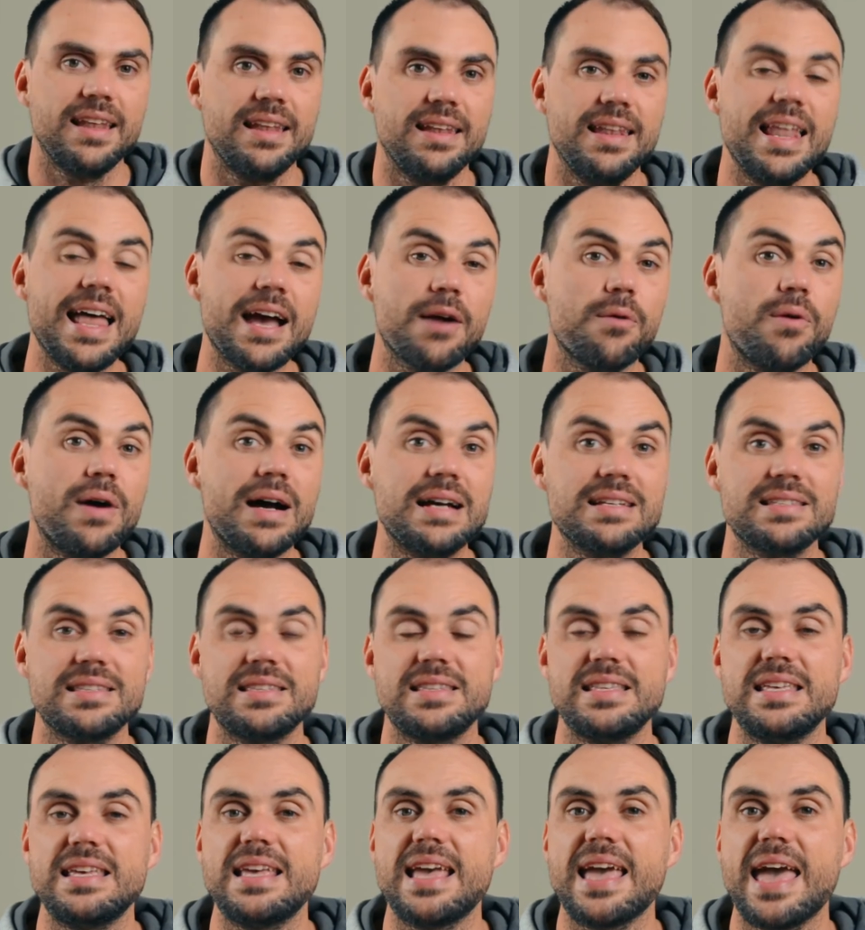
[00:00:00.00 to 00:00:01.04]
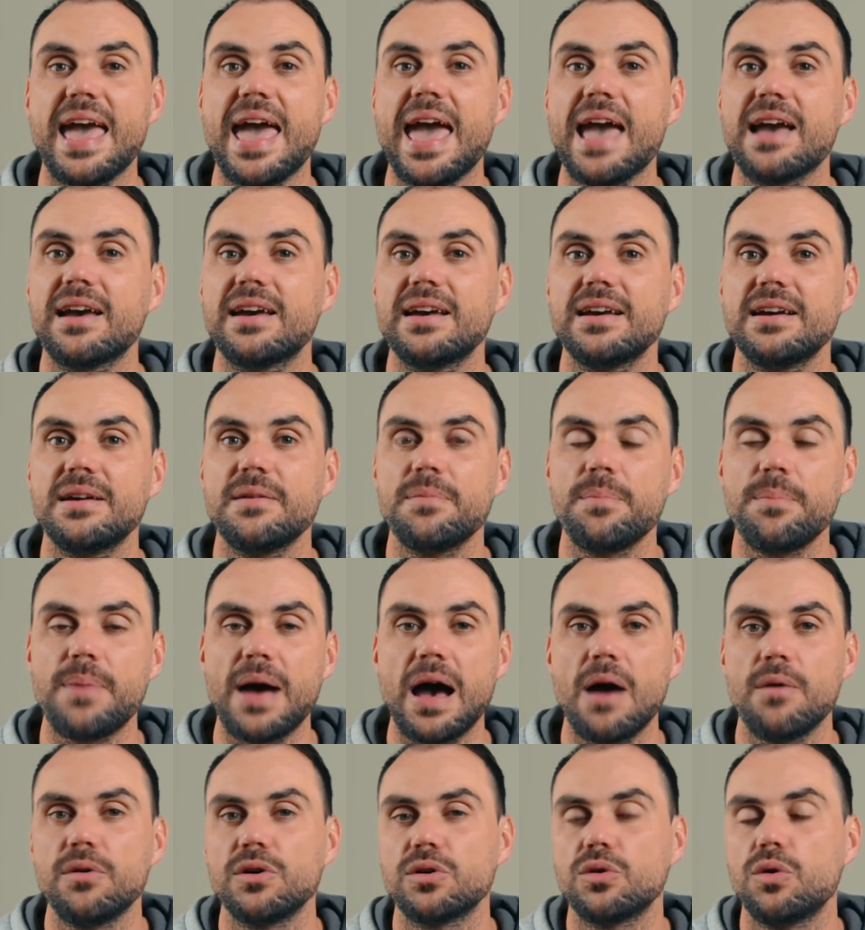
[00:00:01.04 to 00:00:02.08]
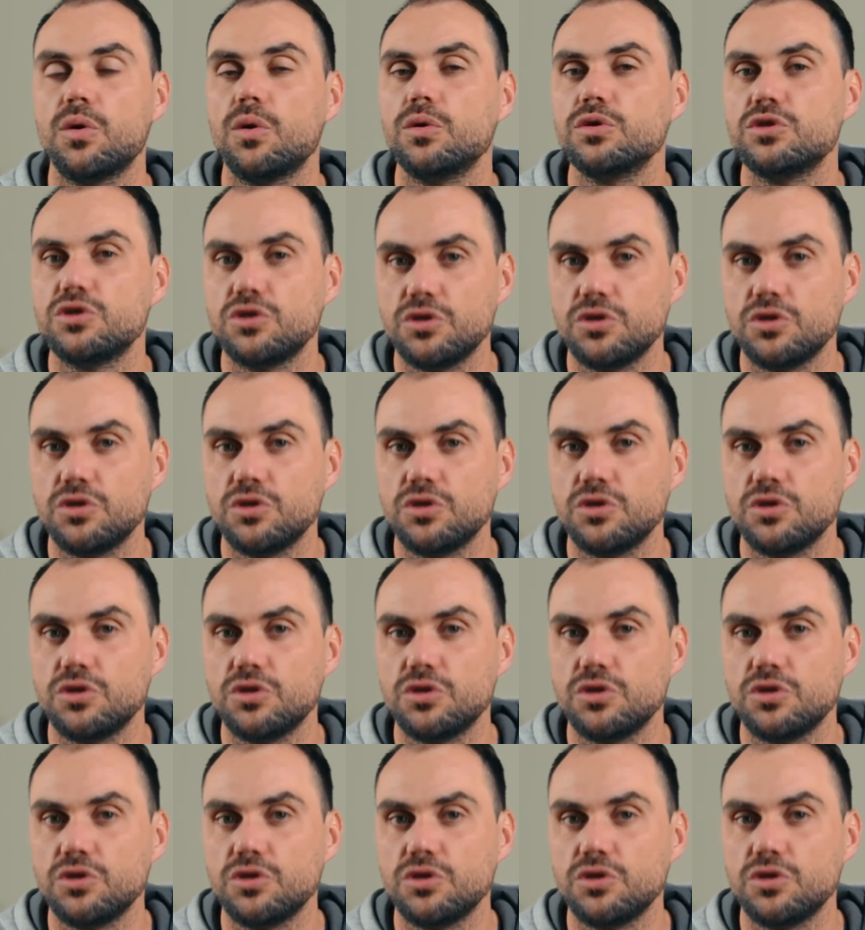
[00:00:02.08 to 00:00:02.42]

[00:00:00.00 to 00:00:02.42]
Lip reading: Likewise, the Anker PowerCore